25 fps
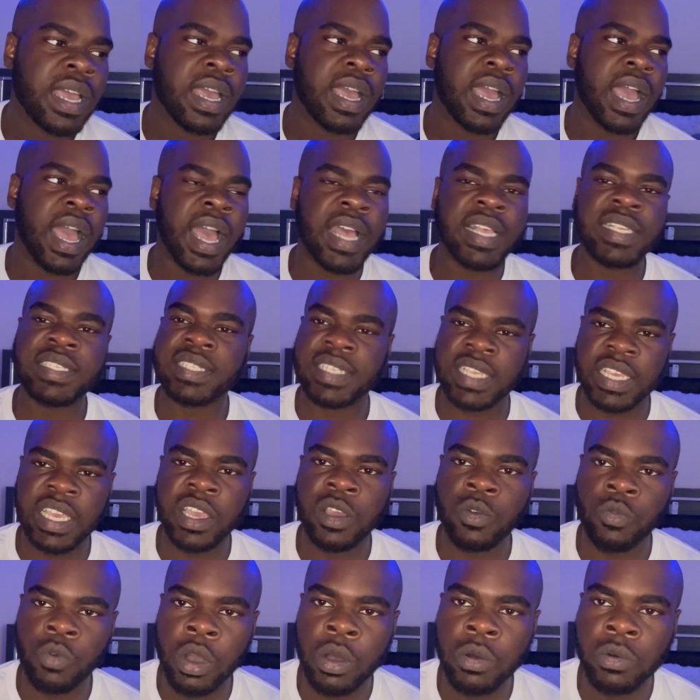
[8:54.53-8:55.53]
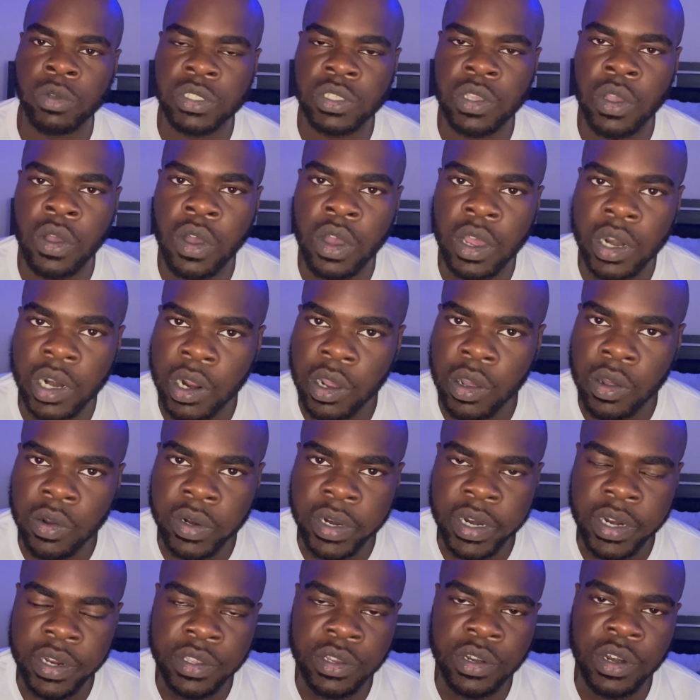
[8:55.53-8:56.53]
I seen what was going on
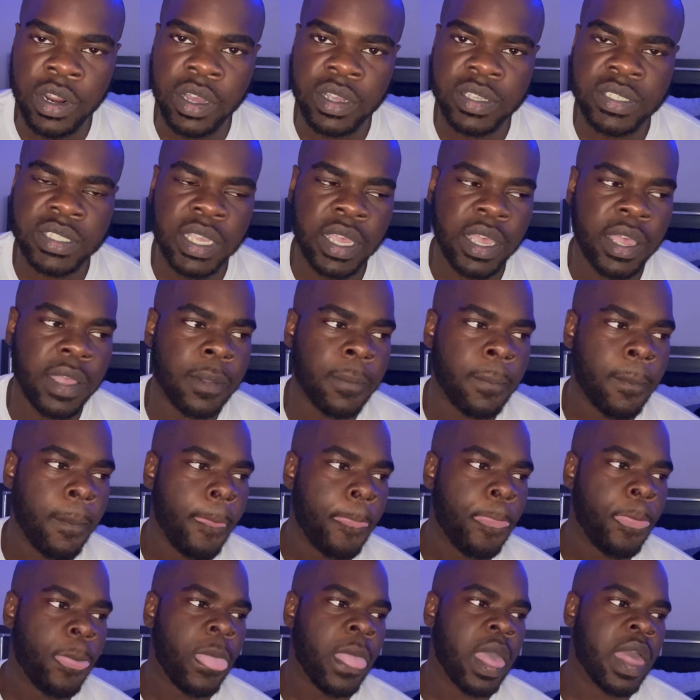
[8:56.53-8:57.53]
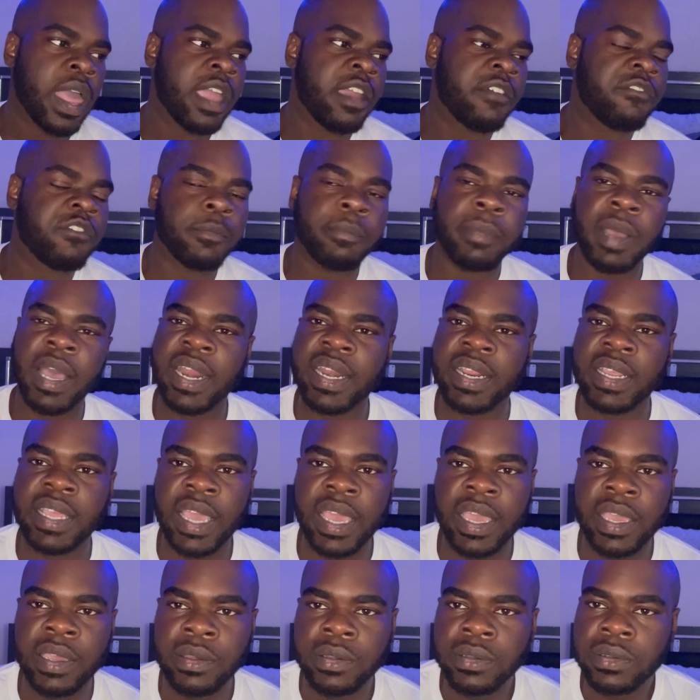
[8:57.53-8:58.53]
there. You know what I'm saying? Everybody
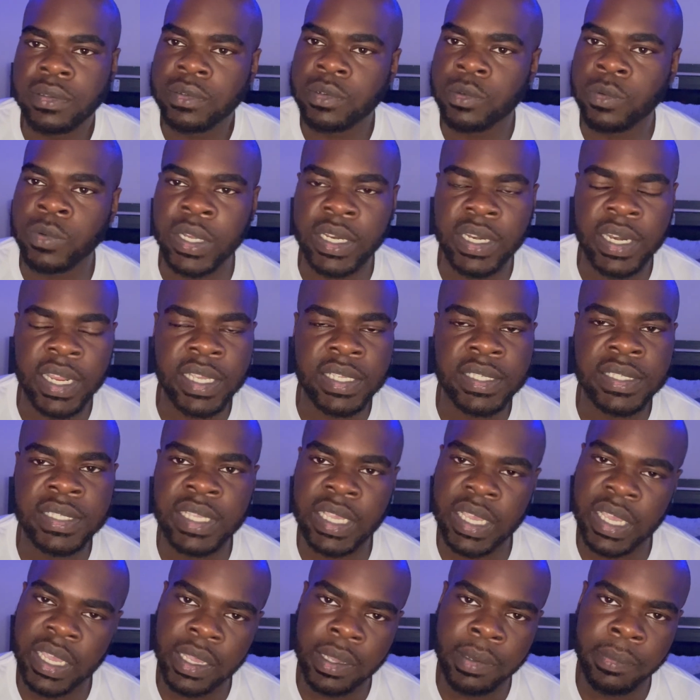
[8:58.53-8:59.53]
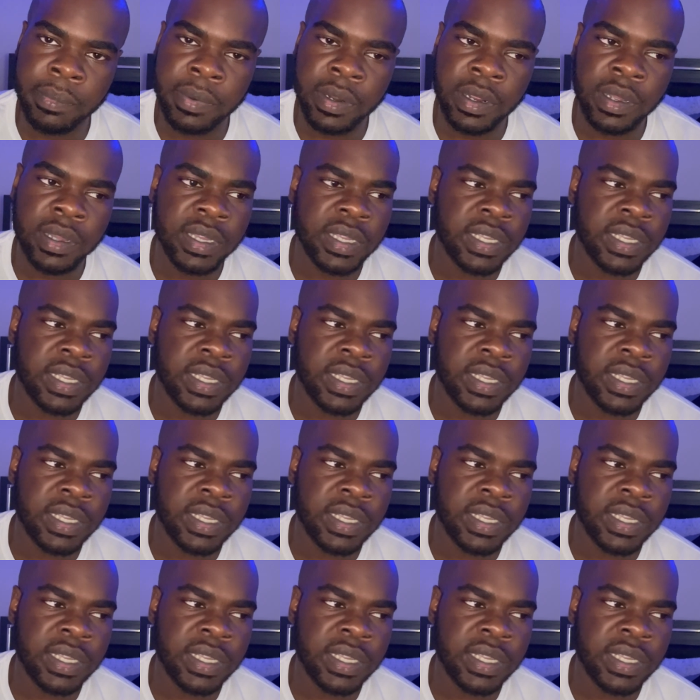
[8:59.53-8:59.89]
ain't what they seem, bro.